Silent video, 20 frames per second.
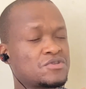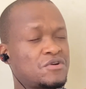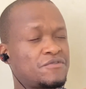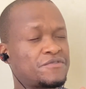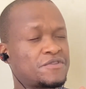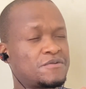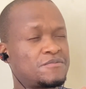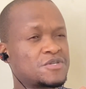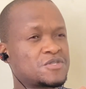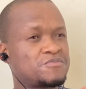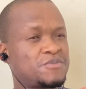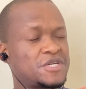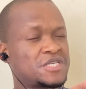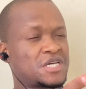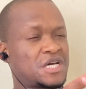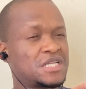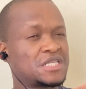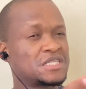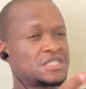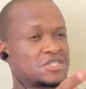of them,
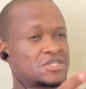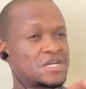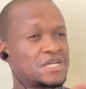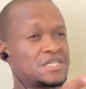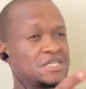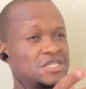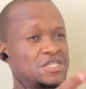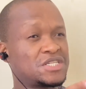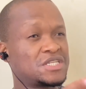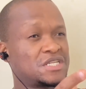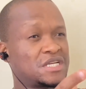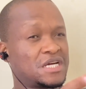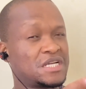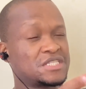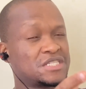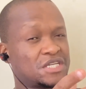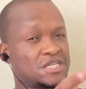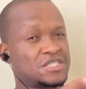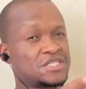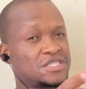especially the traditional
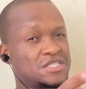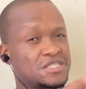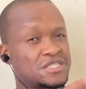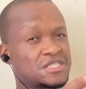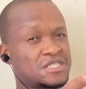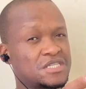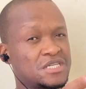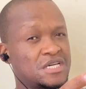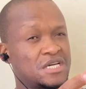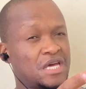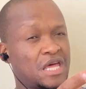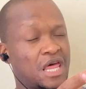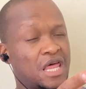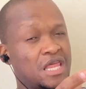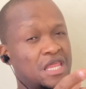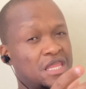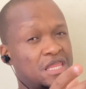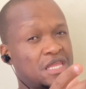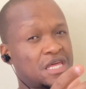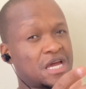churches,
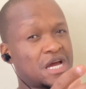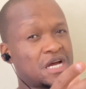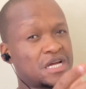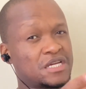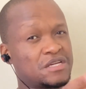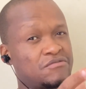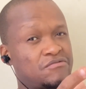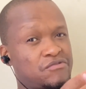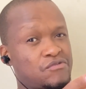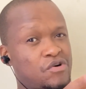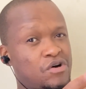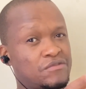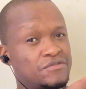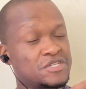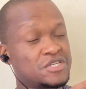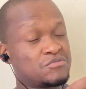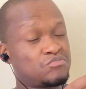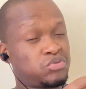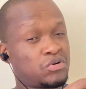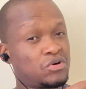they are involved
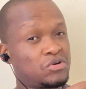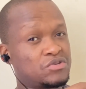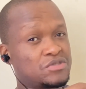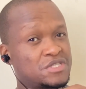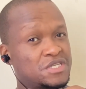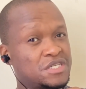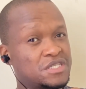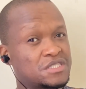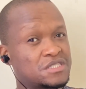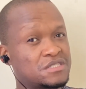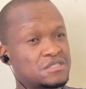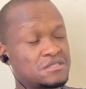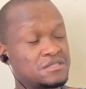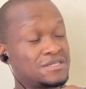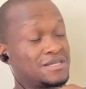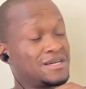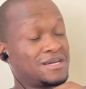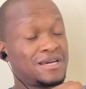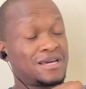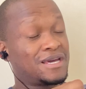in politics,
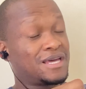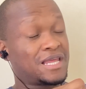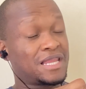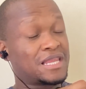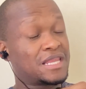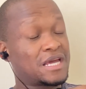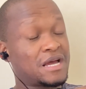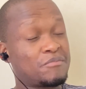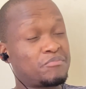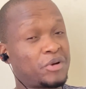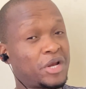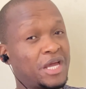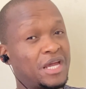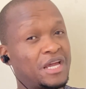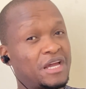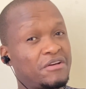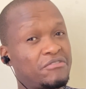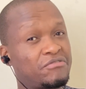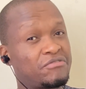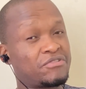and they are
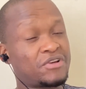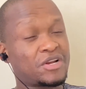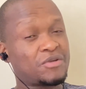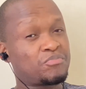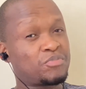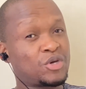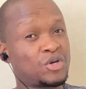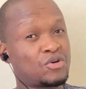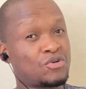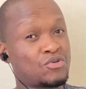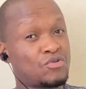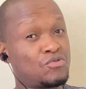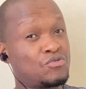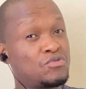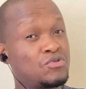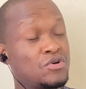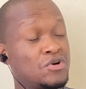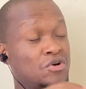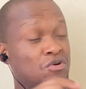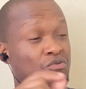playing a very big role
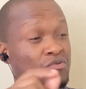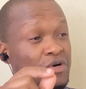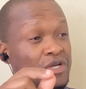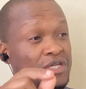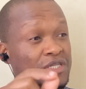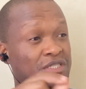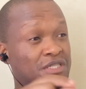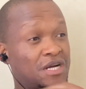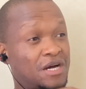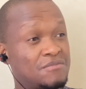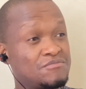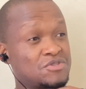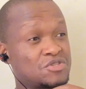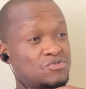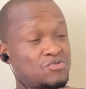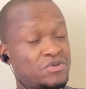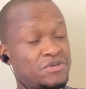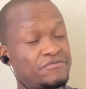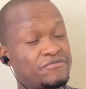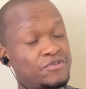when it comes
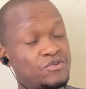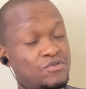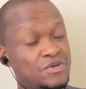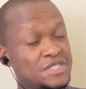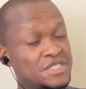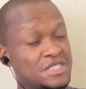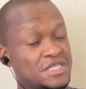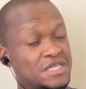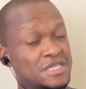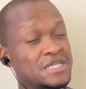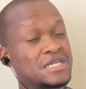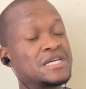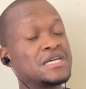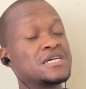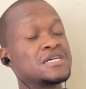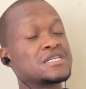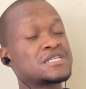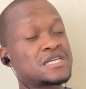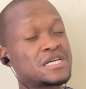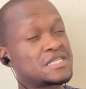to influencing
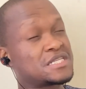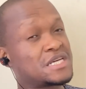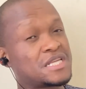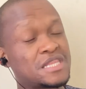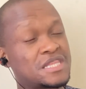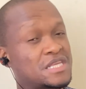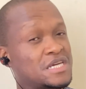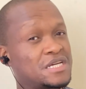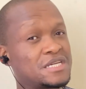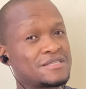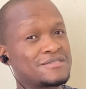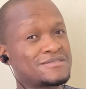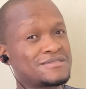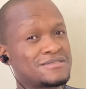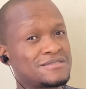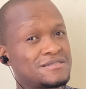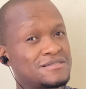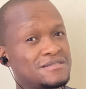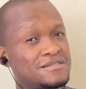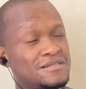certain things.
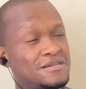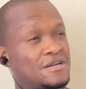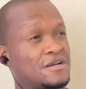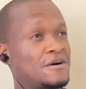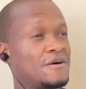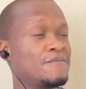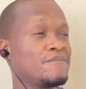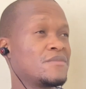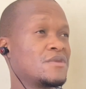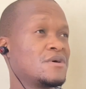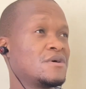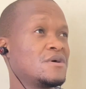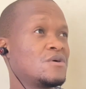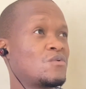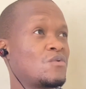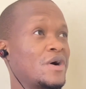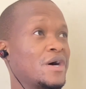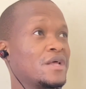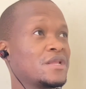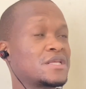You know,
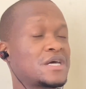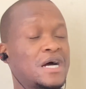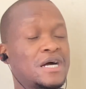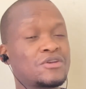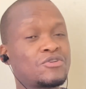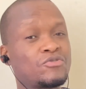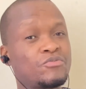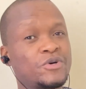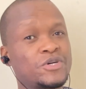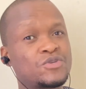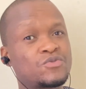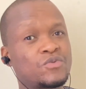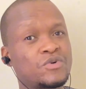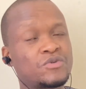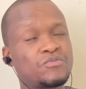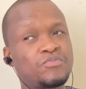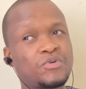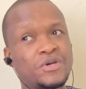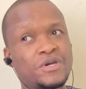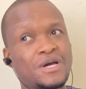well, the argument
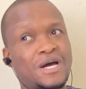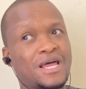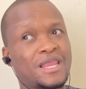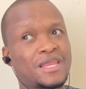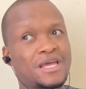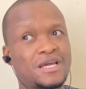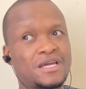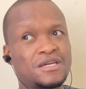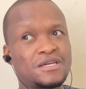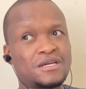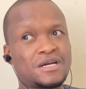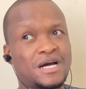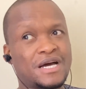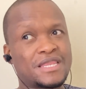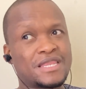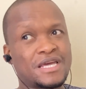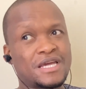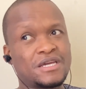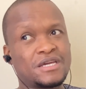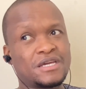would be: are
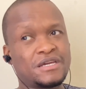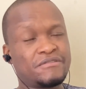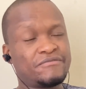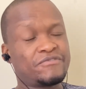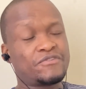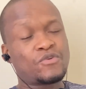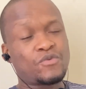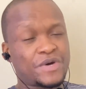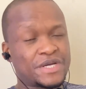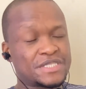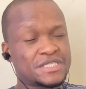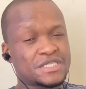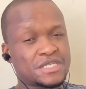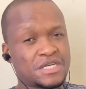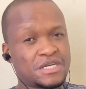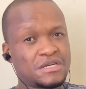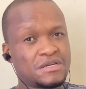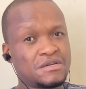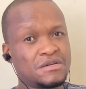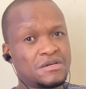they
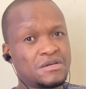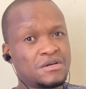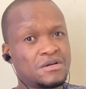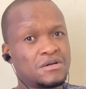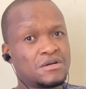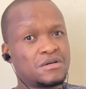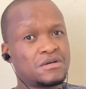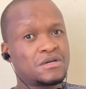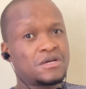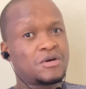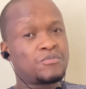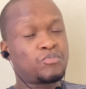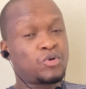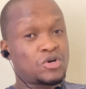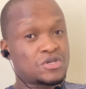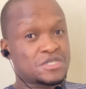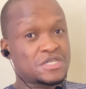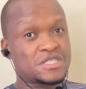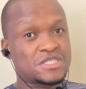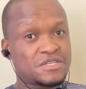influencing
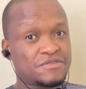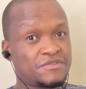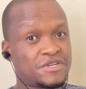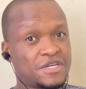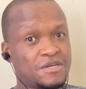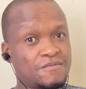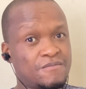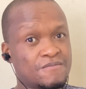positively,